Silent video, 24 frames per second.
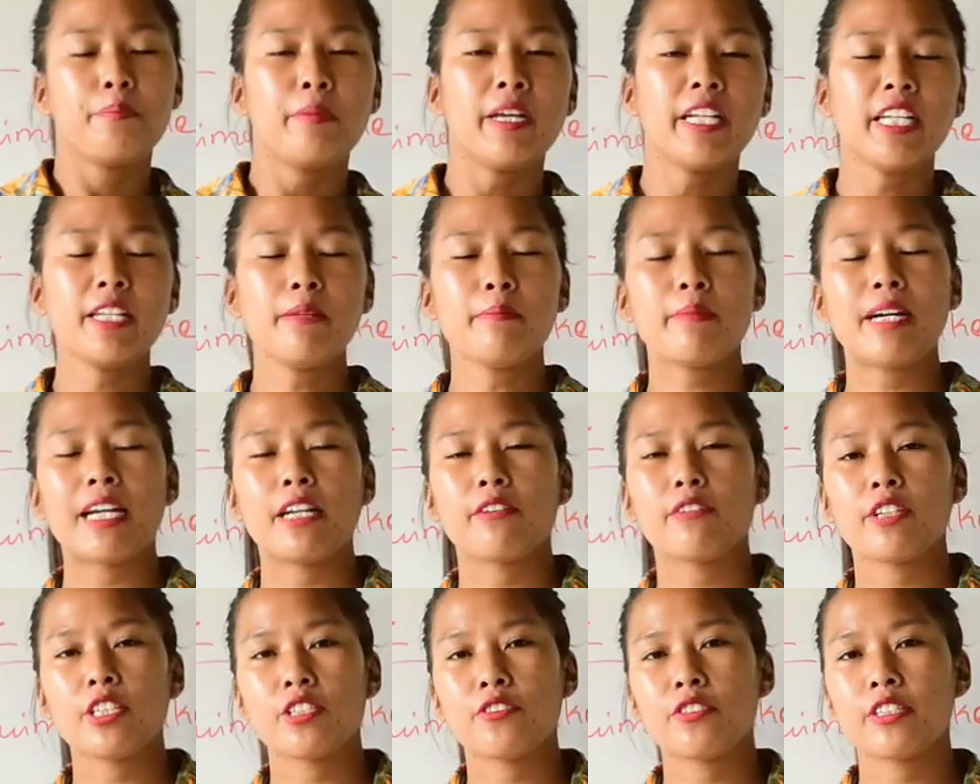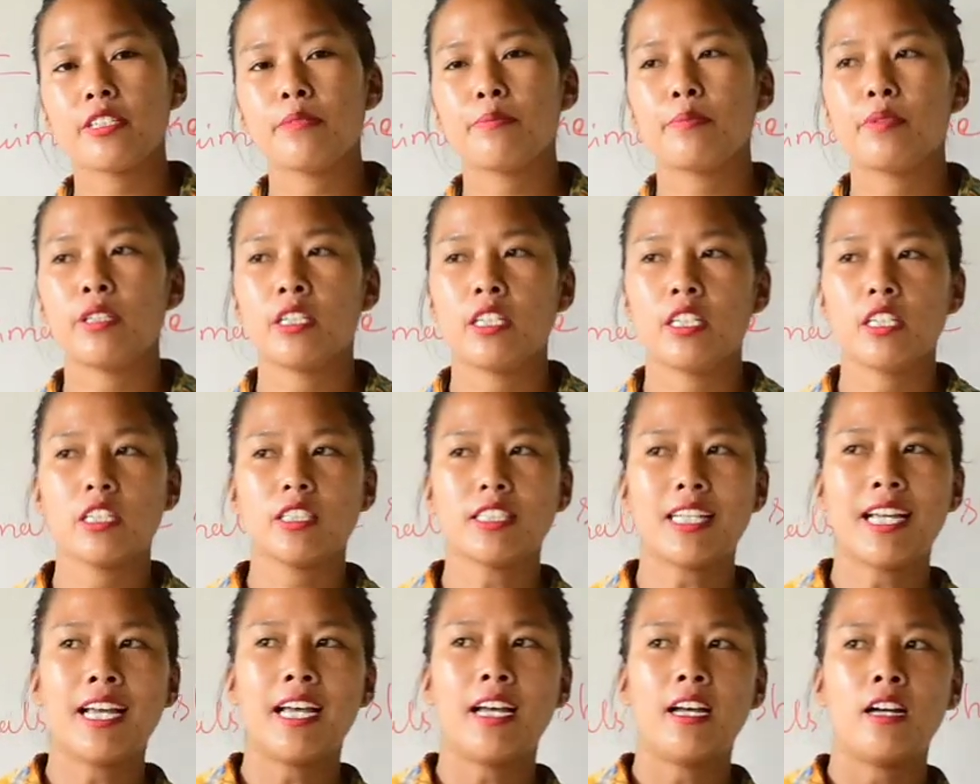many migratory birds
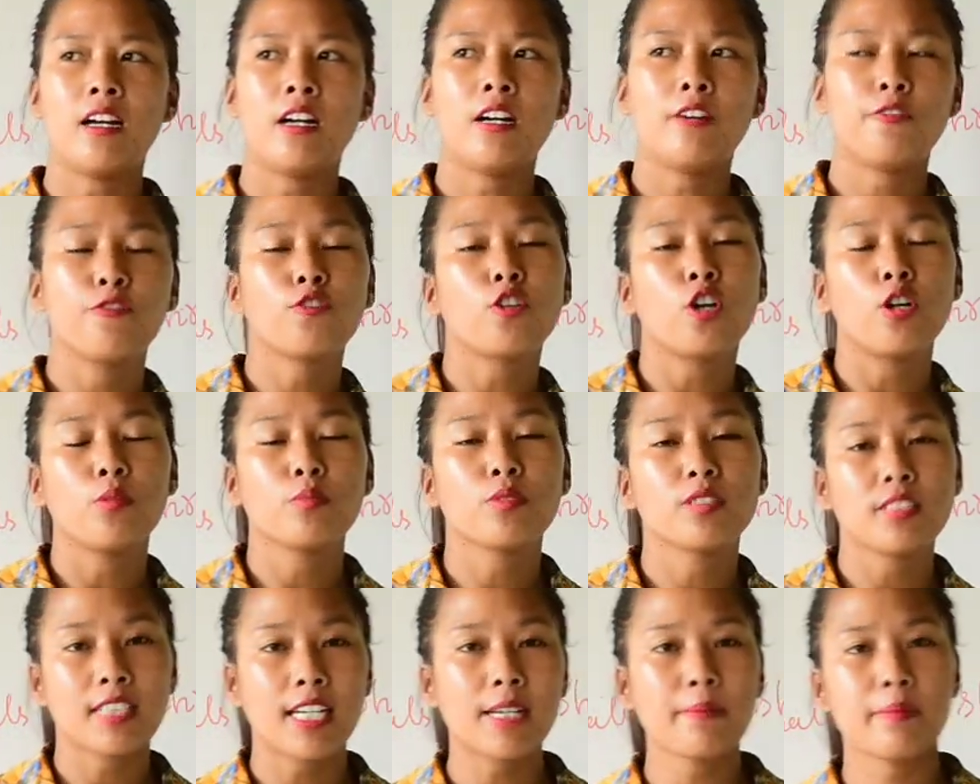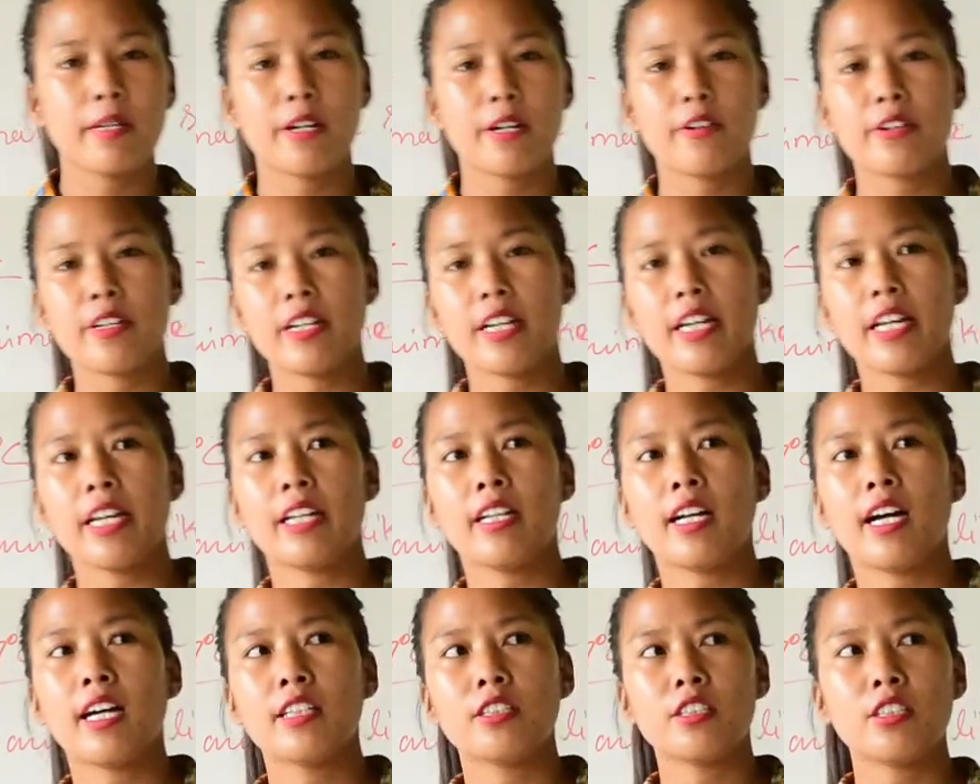from Siberia and
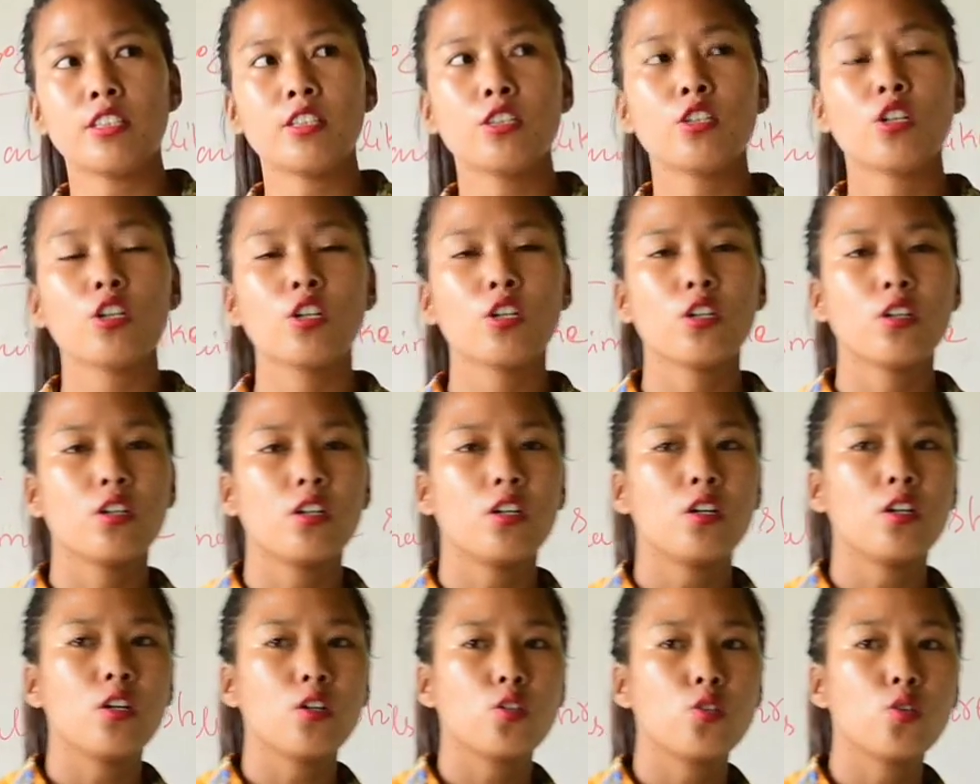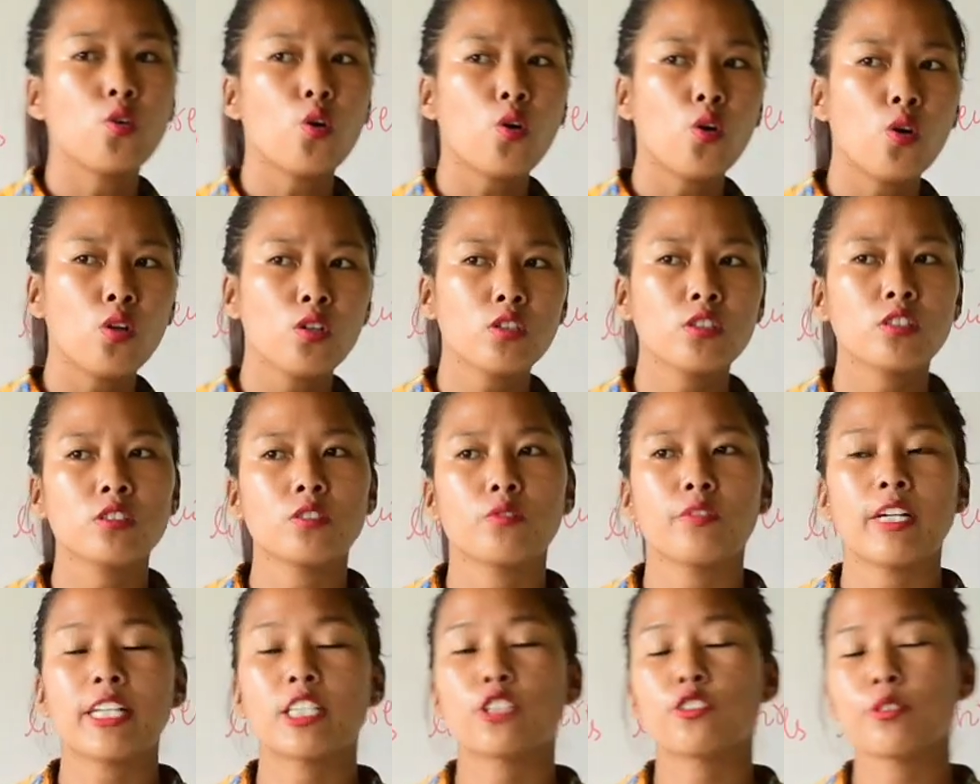other
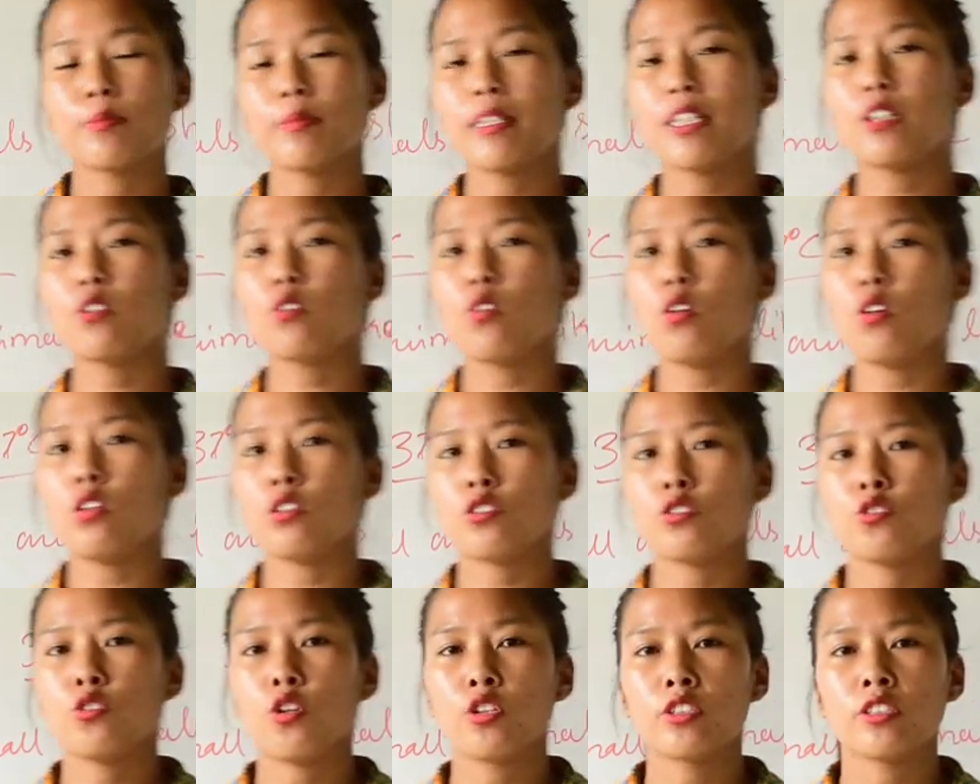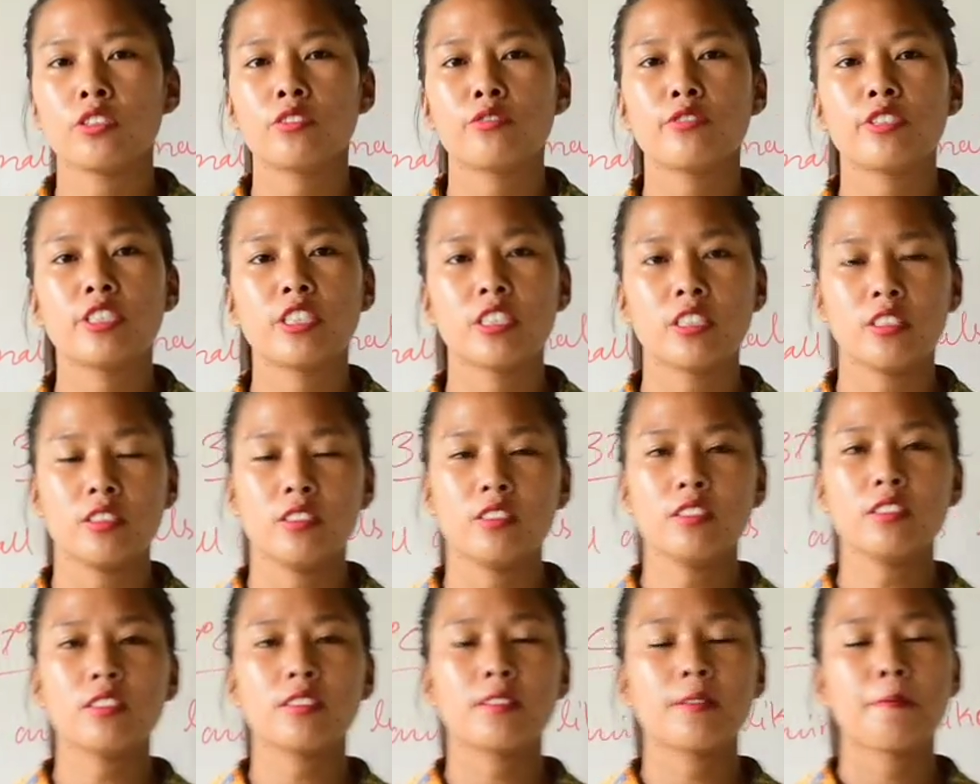extremely cold northern
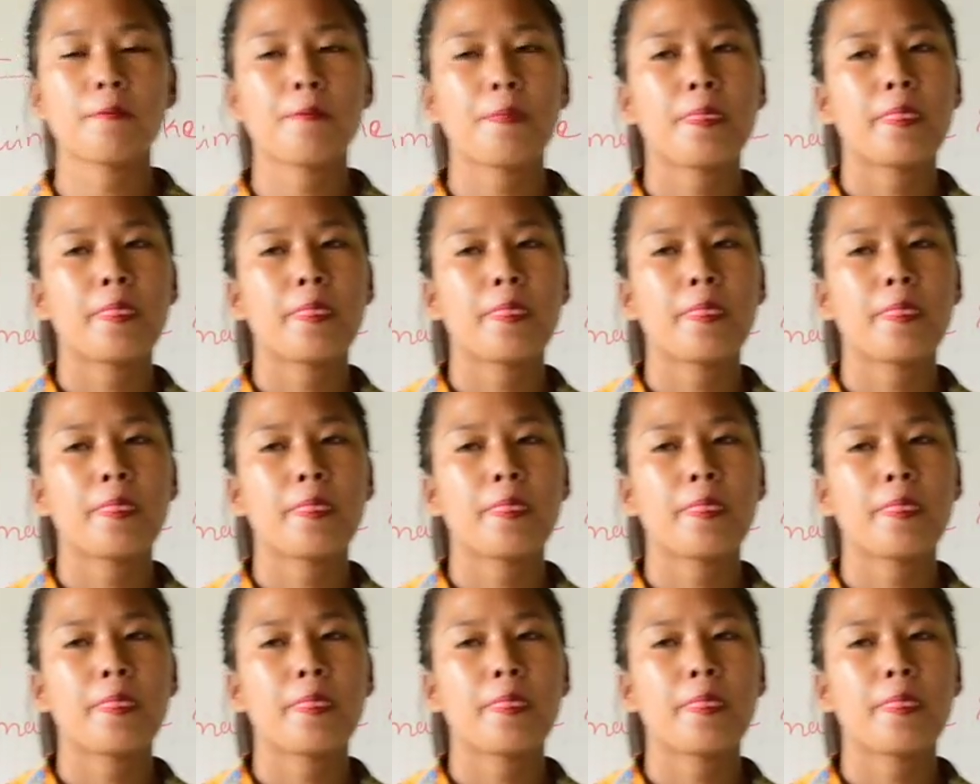regions.